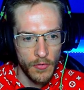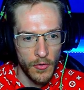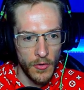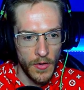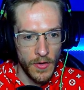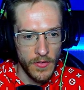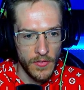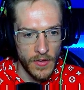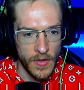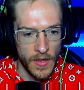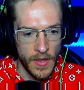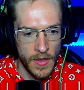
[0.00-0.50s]
of
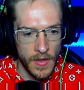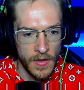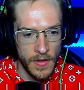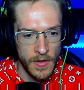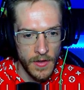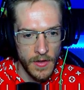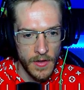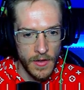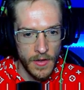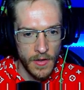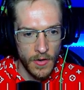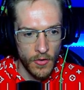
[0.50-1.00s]
these here.
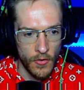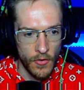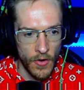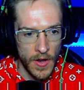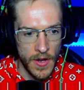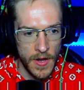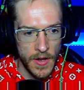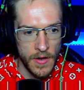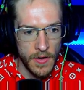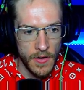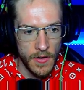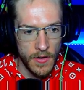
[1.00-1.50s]

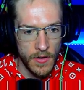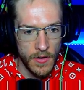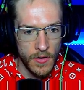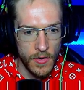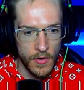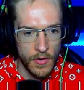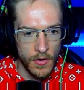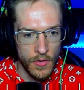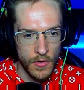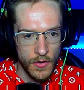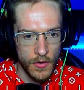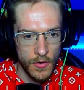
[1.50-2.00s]
Great.
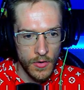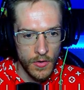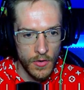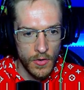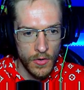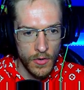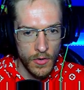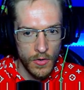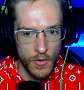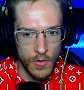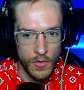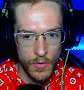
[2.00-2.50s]

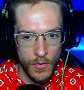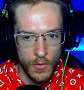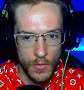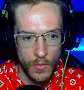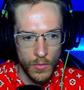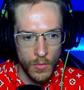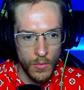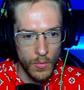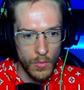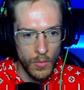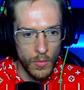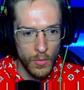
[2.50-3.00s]

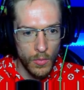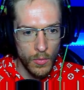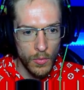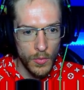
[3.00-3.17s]
Oh,